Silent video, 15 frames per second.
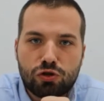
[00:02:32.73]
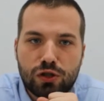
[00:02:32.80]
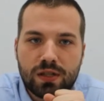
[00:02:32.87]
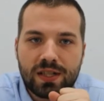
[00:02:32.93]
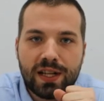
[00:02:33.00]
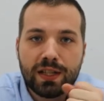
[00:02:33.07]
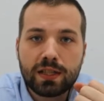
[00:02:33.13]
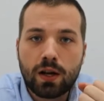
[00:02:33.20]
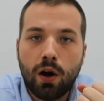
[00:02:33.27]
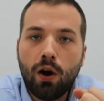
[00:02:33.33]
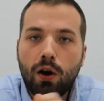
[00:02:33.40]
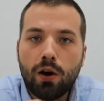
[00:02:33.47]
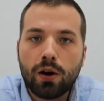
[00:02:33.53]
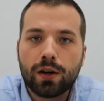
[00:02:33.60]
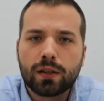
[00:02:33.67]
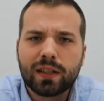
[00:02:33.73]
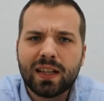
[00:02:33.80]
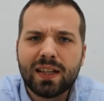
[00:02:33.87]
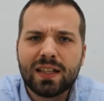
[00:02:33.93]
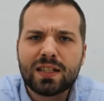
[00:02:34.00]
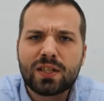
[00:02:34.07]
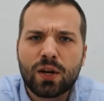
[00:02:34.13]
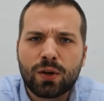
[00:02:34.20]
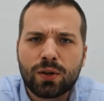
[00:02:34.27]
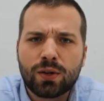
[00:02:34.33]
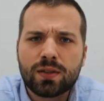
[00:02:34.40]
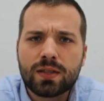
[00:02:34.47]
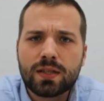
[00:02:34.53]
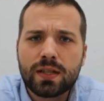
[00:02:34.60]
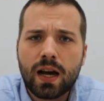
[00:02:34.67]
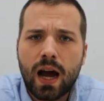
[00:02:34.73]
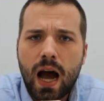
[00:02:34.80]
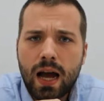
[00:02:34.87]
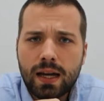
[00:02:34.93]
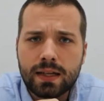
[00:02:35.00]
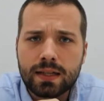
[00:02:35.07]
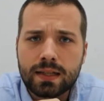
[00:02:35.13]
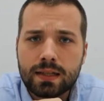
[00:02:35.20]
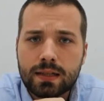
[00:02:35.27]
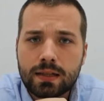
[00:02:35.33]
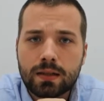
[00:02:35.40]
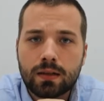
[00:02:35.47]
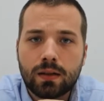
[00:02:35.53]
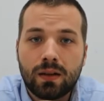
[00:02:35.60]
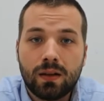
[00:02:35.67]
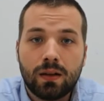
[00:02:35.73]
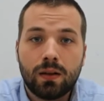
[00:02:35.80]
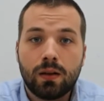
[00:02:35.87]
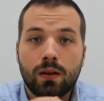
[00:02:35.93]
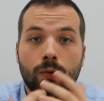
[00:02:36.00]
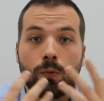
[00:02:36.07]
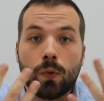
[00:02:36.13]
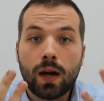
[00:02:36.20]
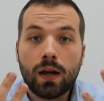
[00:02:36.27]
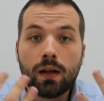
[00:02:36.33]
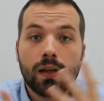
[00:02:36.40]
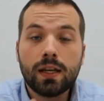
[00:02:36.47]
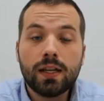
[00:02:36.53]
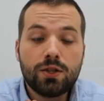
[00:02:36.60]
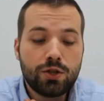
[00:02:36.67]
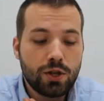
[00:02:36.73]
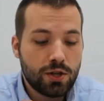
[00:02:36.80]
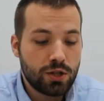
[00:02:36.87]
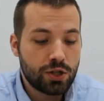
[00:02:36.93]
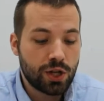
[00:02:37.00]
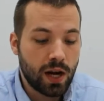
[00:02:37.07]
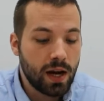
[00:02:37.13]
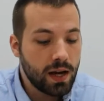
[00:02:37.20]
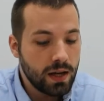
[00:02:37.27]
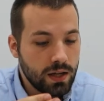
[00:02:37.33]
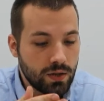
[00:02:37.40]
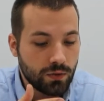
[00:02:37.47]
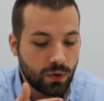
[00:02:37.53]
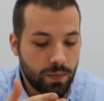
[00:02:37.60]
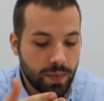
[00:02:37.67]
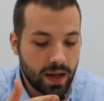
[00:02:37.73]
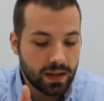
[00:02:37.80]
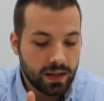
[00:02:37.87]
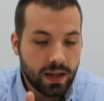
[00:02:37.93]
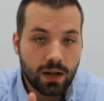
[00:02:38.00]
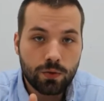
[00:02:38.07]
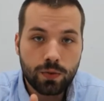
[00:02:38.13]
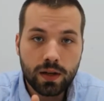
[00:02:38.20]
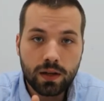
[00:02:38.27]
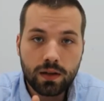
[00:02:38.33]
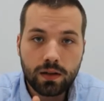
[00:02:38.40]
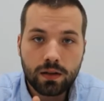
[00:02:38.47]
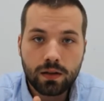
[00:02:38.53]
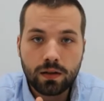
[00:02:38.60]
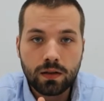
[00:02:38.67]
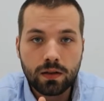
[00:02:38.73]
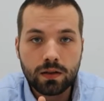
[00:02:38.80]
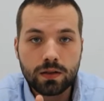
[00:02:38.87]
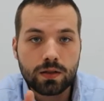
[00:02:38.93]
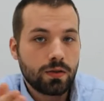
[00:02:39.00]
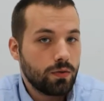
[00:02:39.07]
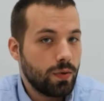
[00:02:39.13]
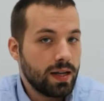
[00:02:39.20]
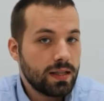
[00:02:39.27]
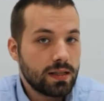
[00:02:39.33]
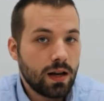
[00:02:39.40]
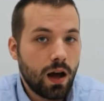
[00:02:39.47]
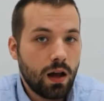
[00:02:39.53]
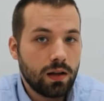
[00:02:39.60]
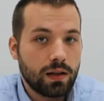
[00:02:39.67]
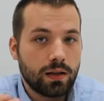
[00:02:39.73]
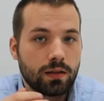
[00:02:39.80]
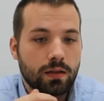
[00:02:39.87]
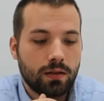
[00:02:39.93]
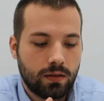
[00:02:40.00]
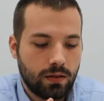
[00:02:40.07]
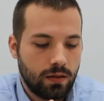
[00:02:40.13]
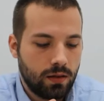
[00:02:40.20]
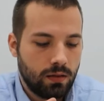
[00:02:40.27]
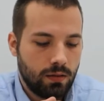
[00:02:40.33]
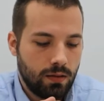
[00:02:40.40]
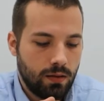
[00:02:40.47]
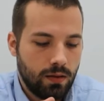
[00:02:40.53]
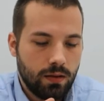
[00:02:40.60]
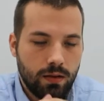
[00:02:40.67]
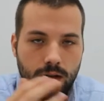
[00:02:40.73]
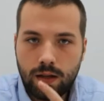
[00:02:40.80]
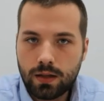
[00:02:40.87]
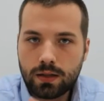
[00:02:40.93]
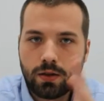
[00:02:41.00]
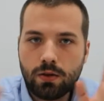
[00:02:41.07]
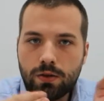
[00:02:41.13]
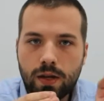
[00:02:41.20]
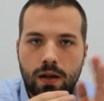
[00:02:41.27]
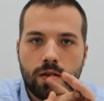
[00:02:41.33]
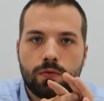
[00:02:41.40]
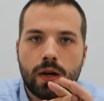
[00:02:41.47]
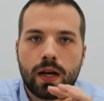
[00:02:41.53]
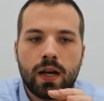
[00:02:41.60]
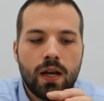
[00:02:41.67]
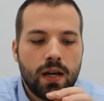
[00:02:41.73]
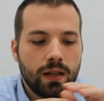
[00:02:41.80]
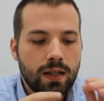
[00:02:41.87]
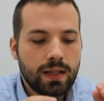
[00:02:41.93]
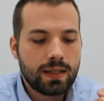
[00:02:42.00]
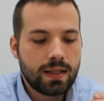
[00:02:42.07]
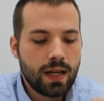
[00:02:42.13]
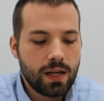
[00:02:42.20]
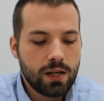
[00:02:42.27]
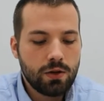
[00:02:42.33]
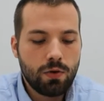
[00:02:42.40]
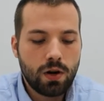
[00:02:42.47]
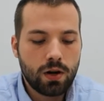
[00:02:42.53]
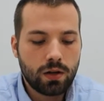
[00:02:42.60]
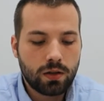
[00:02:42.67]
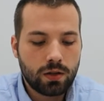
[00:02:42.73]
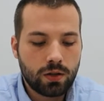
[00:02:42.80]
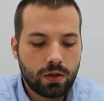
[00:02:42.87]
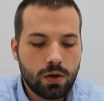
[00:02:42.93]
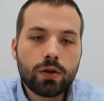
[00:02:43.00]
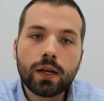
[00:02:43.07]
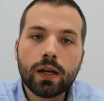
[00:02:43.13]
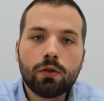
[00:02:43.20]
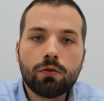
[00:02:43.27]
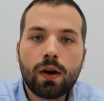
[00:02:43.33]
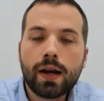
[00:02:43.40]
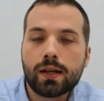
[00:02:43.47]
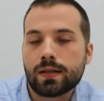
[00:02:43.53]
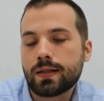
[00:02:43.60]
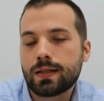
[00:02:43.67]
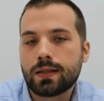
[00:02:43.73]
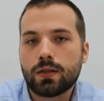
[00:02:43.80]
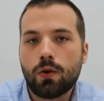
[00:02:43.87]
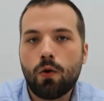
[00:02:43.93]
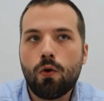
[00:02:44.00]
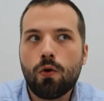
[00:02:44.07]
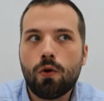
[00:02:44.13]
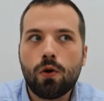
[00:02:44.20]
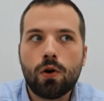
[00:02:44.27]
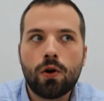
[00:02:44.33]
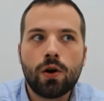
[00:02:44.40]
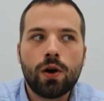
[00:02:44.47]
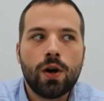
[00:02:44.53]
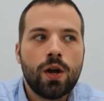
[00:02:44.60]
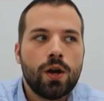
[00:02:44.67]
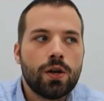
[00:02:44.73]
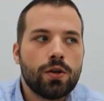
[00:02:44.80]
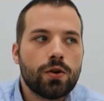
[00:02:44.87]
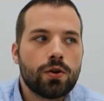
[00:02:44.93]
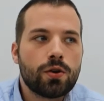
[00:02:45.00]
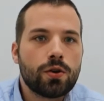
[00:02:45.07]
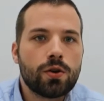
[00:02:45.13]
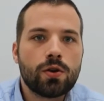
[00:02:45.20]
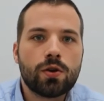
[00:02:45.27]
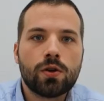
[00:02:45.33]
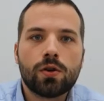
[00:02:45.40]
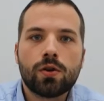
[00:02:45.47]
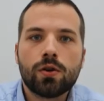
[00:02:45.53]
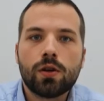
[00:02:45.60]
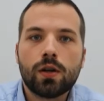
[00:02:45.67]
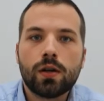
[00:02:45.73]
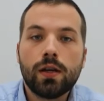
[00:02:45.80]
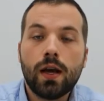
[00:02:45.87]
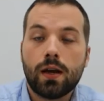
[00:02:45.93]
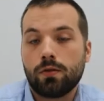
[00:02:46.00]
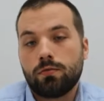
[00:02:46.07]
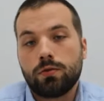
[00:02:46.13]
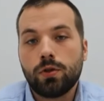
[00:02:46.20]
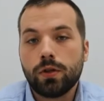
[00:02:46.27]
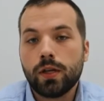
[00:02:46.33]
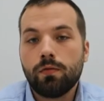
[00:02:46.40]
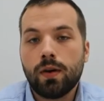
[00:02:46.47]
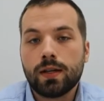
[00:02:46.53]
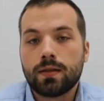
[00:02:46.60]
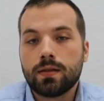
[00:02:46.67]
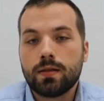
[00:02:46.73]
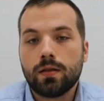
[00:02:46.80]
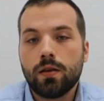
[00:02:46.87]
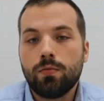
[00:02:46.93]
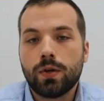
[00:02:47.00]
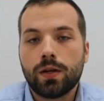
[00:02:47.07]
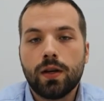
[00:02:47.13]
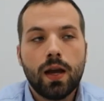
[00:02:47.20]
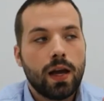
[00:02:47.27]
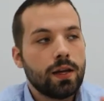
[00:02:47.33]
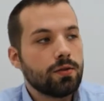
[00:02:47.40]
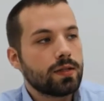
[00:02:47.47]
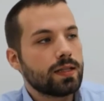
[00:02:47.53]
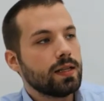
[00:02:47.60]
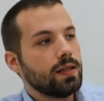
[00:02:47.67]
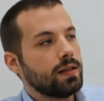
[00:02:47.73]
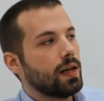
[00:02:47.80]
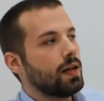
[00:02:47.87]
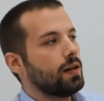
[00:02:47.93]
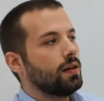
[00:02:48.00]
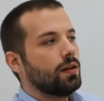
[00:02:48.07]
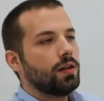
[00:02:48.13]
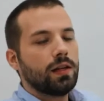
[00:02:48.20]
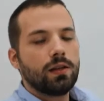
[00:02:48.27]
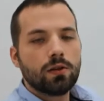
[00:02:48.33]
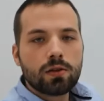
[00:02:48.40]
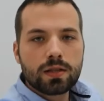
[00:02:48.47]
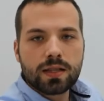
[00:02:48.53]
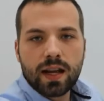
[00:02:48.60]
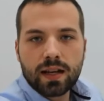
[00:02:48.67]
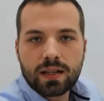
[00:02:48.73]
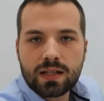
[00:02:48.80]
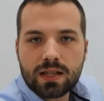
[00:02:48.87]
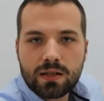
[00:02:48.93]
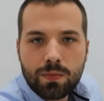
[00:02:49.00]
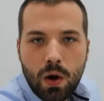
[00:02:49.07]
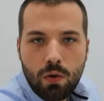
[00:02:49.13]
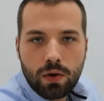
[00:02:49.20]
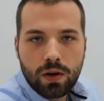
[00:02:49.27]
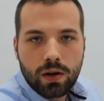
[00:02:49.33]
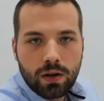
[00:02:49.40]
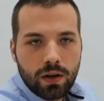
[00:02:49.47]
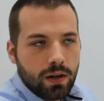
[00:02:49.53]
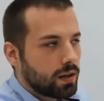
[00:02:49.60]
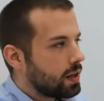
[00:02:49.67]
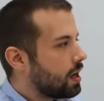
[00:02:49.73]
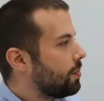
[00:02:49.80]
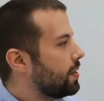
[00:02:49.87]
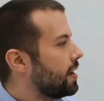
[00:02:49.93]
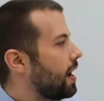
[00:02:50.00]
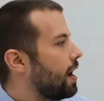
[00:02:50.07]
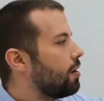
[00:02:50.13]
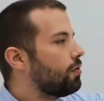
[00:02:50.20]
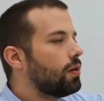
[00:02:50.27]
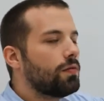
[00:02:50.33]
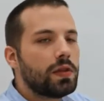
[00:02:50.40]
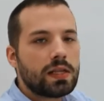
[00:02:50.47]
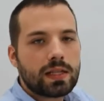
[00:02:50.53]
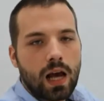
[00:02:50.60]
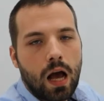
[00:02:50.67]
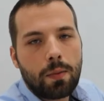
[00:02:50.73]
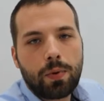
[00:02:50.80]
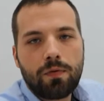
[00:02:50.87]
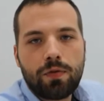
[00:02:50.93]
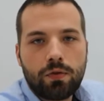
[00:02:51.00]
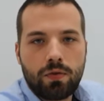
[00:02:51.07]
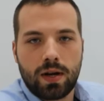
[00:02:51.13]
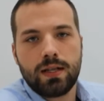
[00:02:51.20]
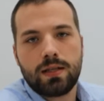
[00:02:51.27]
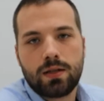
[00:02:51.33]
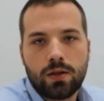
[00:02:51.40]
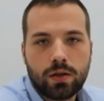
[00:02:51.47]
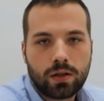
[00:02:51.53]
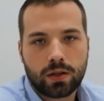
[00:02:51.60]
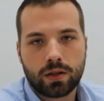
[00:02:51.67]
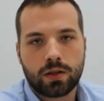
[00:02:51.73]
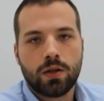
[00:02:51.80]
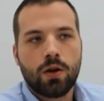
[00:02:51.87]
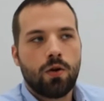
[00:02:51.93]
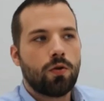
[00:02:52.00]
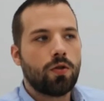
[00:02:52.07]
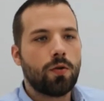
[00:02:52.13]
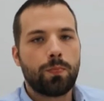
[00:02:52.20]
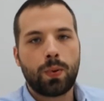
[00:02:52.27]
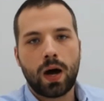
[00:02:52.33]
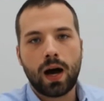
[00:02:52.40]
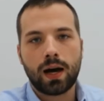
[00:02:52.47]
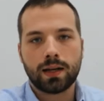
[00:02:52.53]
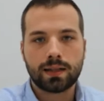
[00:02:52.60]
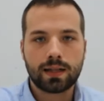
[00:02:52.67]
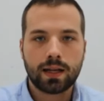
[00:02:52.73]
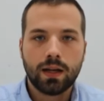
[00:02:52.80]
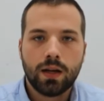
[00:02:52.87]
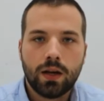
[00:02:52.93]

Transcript: gets hard and it turns to ice. Well, it just changed from a liquid to a solid. Now let's go the other way. Let's say you are cooking rice, or cooking rice is a good one. And you see that it looks like smoke coming out of the top of the rice cooker or the pot.